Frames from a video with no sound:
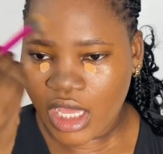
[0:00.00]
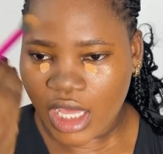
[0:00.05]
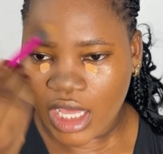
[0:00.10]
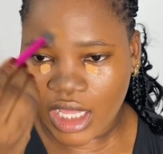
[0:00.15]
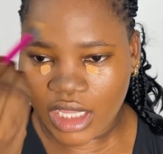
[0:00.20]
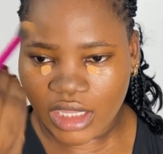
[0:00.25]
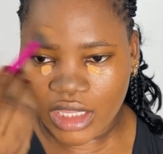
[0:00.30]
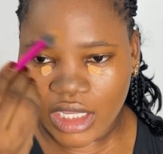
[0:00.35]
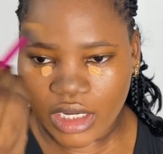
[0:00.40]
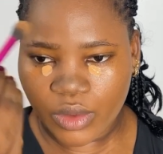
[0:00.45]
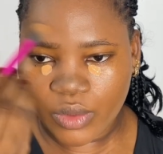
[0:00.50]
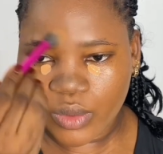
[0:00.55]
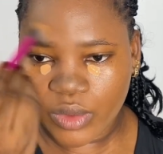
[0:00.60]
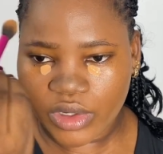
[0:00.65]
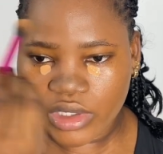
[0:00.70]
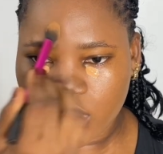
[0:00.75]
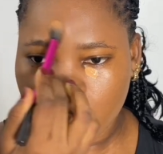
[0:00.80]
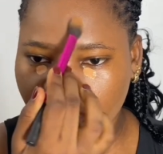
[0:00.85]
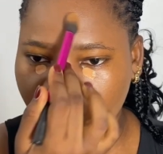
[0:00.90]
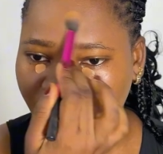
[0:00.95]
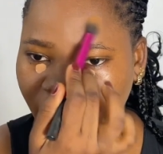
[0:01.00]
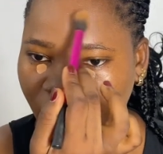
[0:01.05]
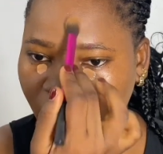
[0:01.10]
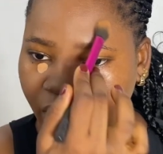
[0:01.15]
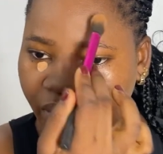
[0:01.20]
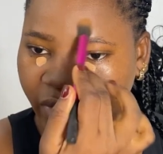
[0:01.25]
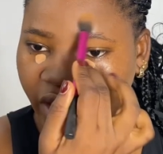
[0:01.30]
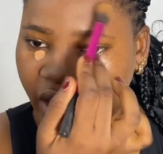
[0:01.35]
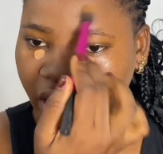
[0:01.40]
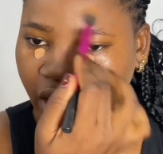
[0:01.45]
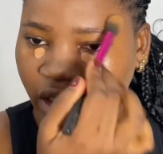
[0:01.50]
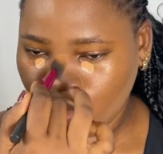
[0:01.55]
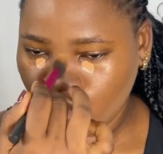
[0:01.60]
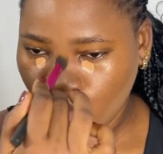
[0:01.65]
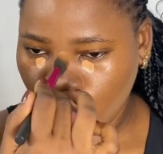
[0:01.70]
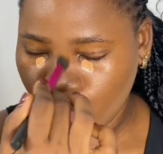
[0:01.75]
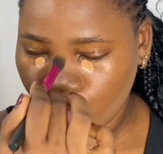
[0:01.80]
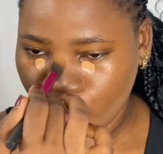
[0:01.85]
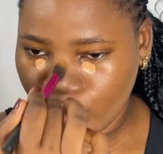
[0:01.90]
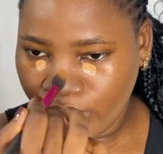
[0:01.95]
and that works for me. Make
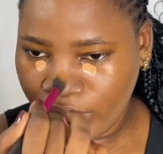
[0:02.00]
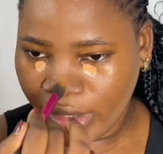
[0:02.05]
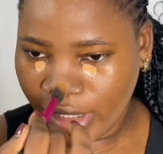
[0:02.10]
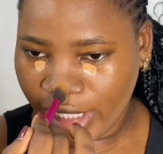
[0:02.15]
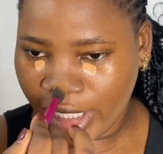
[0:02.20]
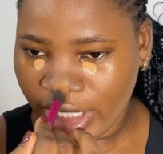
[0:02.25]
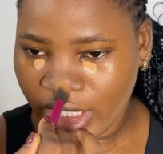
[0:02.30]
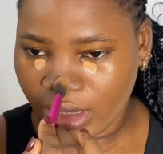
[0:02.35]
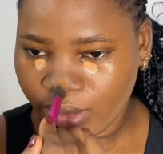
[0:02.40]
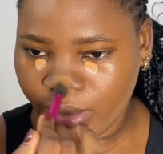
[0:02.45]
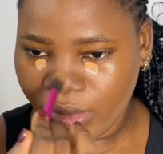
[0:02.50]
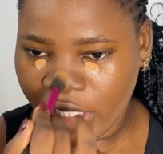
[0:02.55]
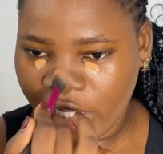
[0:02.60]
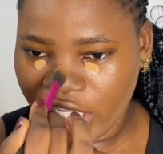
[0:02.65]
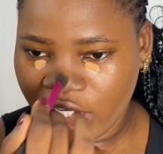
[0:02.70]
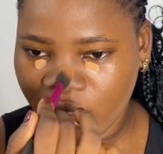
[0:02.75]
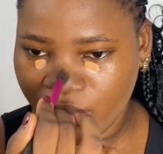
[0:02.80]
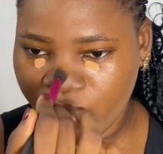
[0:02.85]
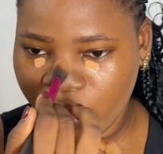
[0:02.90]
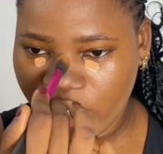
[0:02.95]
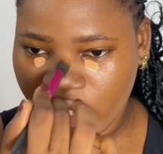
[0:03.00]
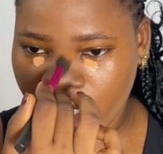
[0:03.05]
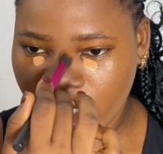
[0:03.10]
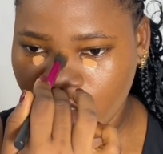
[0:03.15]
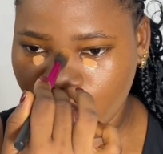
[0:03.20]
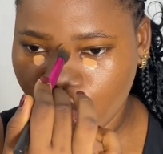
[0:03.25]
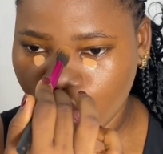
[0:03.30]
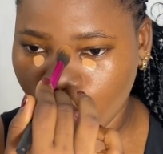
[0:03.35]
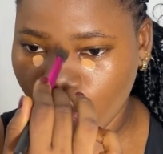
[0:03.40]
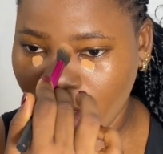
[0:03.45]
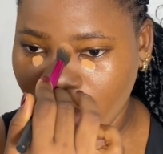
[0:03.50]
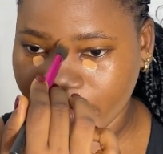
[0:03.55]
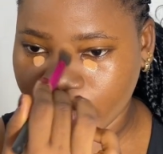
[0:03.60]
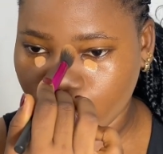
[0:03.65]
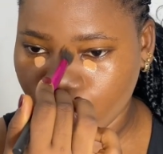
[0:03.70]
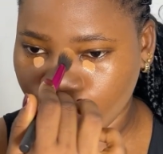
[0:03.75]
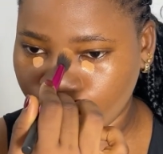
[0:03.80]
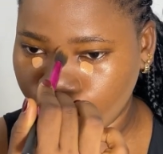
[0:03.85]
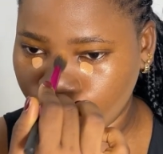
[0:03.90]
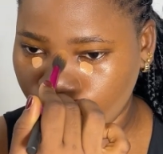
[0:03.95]
sure you blend. You don't have
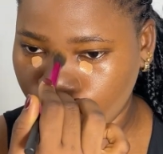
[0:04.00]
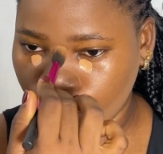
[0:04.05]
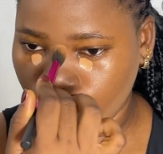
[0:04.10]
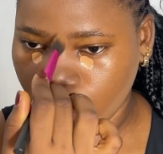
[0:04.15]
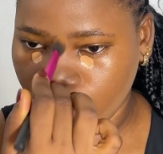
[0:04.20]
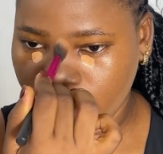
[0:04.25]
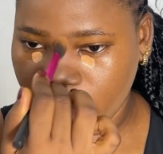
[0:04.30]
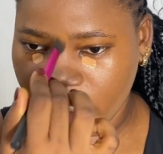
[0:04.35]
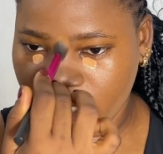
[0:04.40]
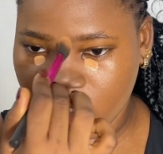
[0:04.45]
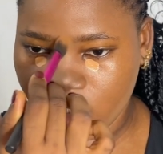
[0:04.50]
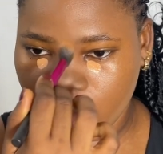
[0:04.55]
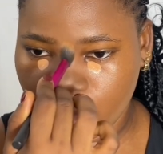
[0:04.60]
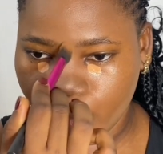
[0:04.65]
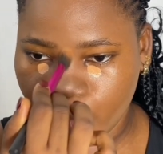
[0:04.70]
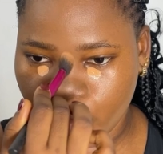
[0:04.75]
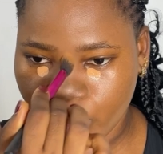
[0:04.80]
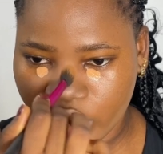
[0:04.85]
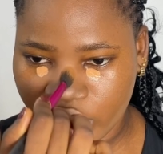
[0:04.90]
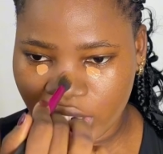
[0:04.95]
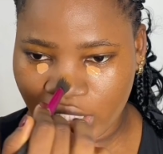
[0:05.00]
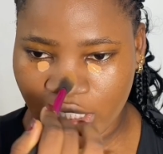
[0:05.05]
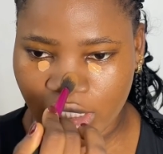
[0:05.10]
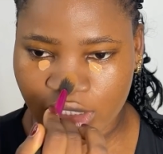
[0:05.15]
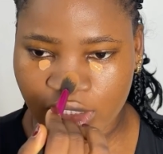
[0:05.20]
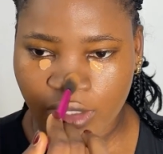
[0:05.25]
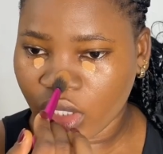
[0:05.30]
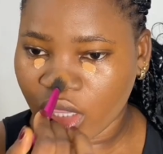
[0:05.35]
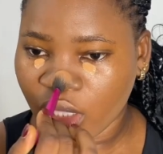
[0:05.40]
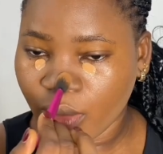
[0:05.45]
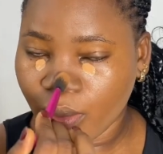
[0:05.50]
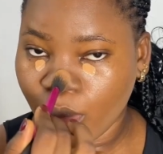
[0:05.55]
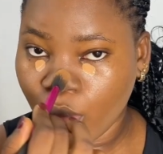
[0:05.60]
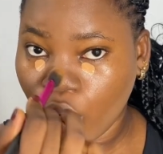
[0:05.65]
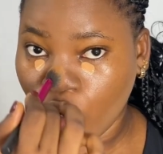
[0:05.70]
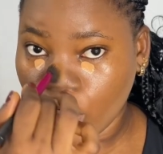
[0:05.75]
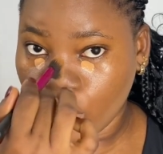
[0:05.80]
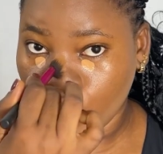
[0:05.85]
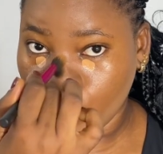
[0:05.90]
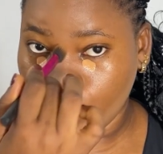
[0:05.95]
to rush your blending process. So the
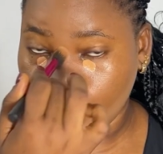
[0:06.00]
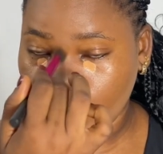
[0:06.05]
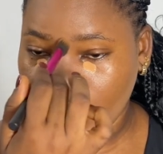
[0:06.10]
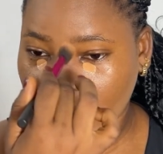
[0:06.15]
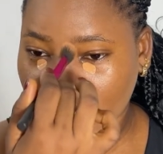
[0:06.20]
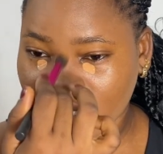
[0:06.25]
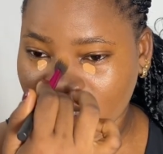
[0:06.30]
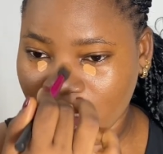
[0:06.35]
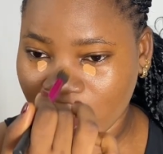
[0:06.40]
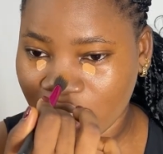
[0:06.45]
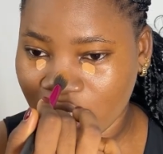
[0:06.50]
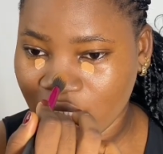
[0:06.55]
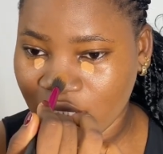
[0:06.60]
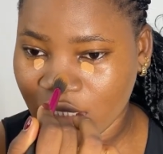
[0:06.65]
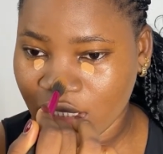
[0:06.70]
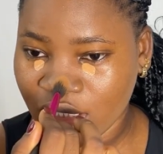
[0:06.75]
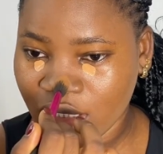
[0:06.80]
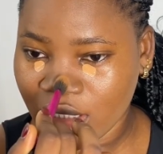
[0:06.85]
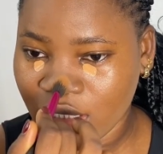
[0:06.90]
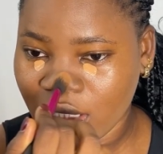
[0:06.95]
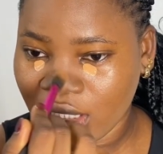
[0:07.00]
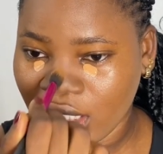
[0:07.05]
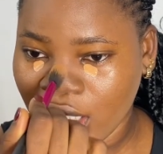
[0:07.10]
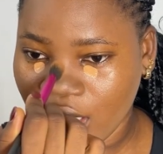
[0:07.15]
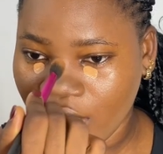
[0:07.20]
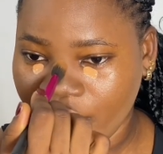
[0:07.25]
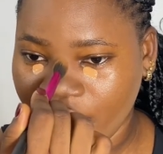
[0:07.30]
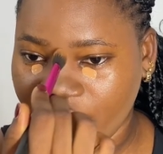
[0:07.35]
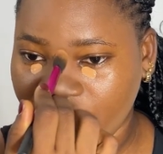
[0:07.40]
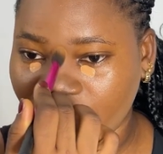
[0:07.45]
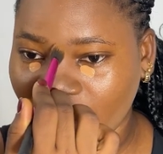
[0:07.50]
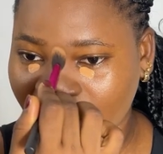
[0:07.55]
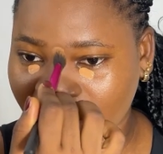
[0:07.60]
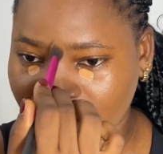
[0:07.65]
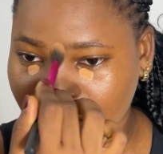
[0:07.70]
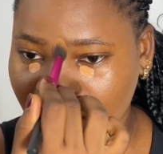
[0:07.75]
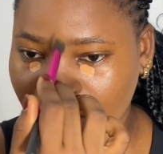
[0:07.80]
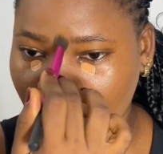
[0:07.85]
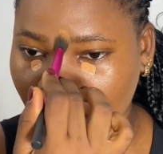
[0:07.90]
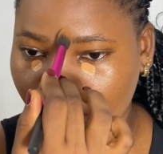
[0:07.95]
more you practice this, the
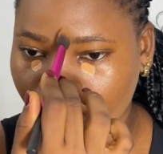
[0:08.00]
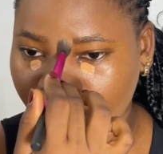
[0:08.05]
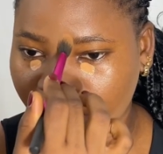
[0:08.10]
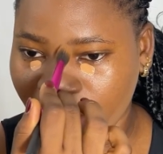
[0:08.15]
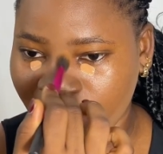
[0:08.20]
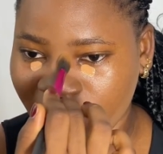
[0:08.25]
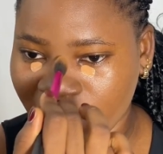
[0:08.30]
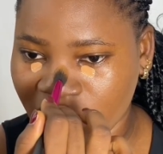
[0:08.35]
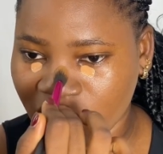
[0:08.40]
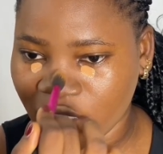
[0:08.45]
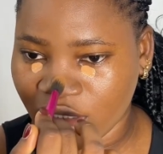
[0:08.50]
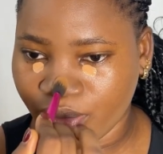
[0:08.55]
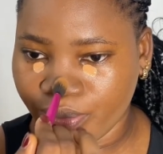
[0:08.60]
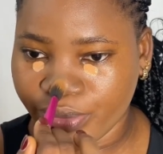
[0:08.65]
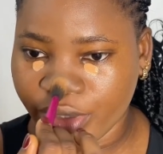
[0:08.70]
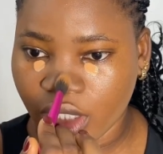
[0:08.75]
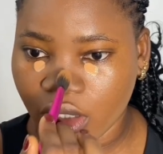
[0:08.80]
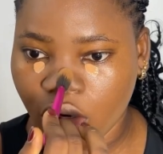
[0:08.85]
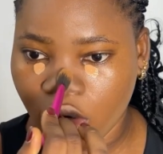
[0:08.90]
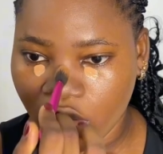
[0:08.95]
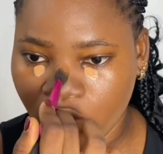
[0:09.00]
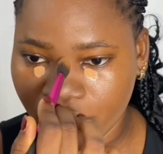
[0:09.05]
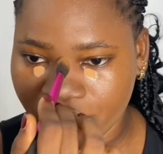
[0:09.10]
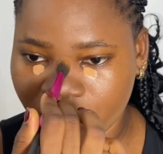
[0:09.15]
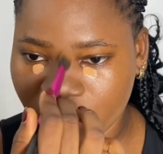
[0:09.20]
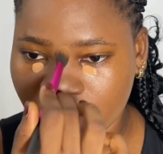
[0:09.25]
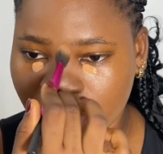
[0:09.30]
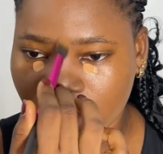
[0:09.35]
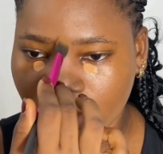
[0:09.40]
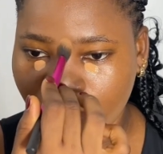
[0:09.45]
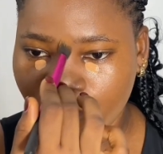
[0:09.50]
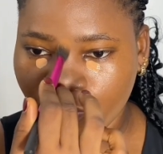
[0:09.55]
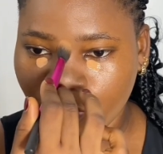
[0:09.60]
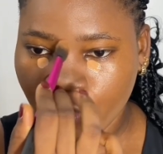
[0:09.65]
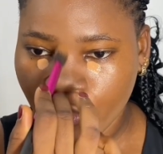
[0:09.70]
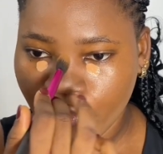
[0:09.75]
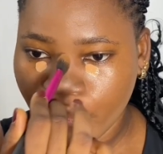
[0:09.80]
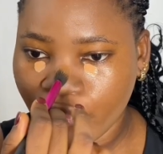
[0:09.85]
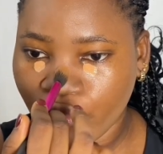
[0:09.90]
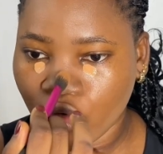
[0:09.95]
faster blending becomes
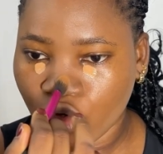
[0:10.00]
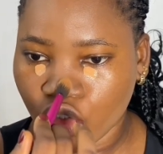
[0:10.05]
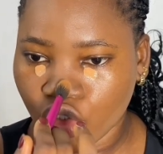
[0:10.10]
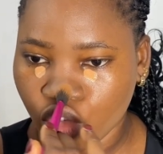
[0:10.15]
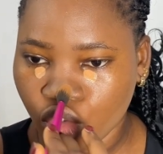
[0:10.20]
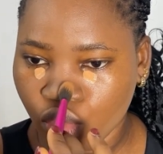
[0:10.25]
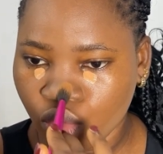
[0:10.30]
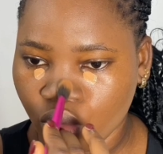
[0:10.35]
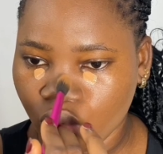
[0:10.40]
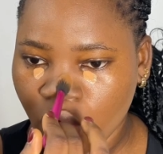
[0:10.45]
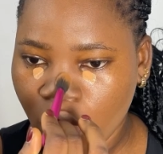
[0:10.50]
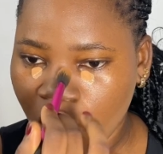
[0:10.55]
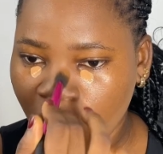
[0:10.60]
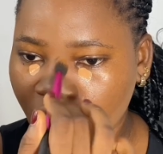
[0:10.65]
for you.